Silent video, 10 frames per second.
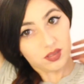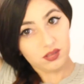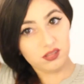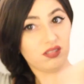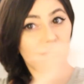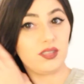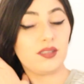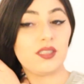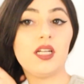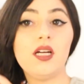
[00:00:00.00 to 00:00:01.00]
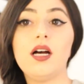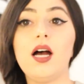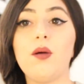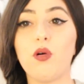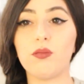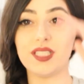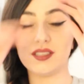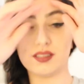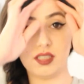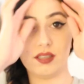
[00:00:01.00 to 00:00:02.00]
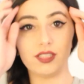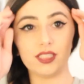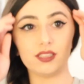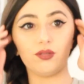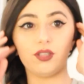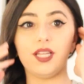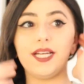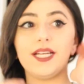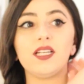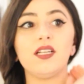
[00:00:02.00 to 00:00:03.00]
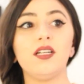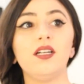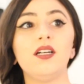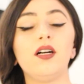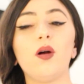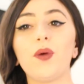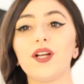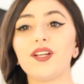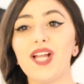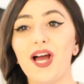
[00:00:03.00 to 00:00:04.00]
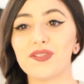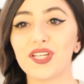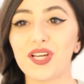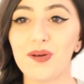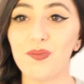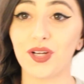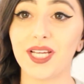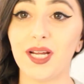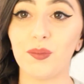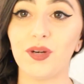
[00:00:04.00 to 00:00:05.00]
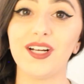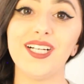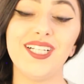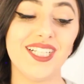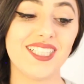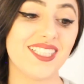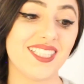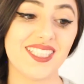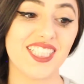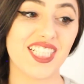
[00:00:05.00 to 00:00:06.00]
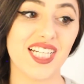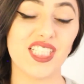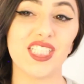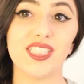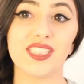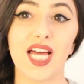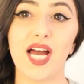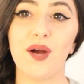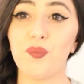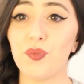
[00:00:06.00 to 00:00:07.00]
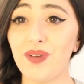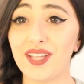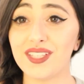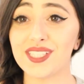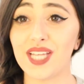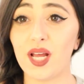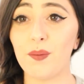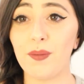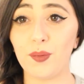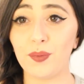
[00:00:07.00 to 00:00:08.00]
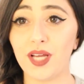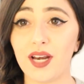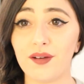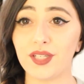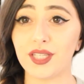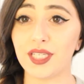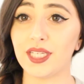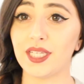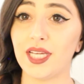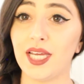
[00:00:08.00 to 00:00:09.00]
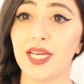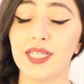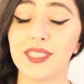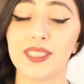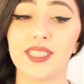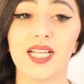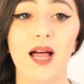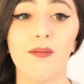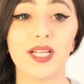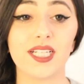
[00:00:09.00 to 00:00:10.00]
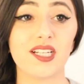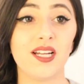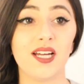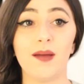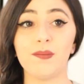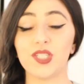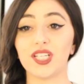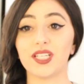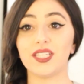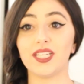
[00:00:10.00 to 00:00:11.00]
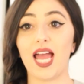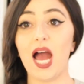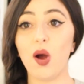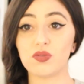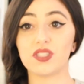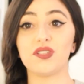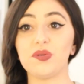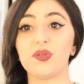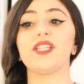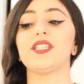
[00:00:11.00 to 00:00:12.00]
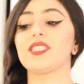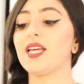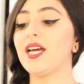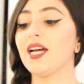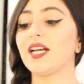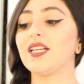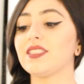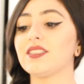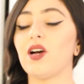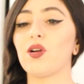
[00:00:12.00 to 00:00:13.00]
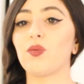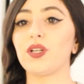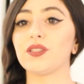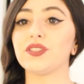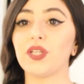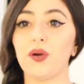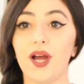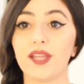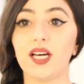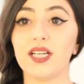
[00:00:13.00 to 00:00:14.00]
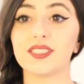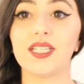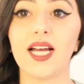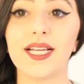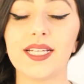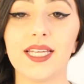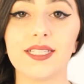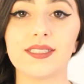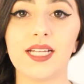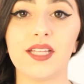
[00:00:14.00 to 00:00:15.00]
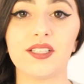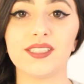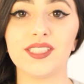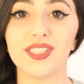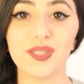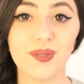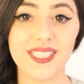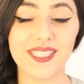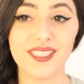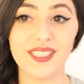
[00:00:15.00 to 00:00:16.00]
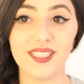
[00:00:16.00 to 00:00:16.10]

I won't be as nervous or like weirded out to come on camera because we've had this set up, we got everything, and I'm like, I've been chickening out to do this because it's awkward, so I thought tonight, get it together and do it.